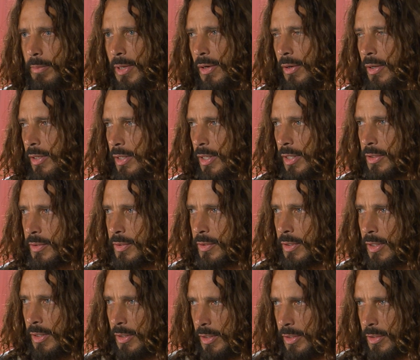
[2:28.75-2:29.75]
about
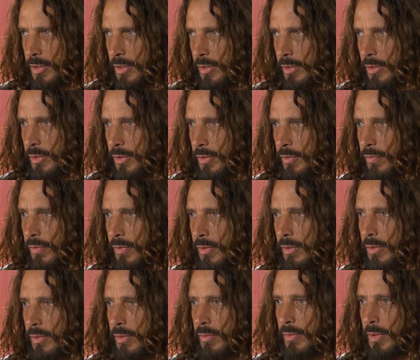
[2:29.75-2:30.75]
conditions
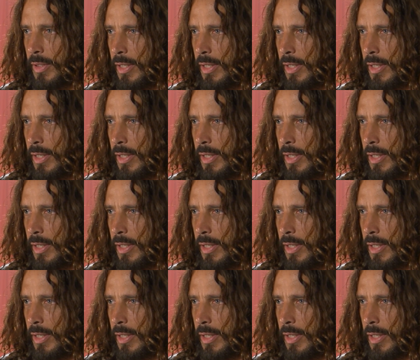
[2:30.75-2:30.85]
for the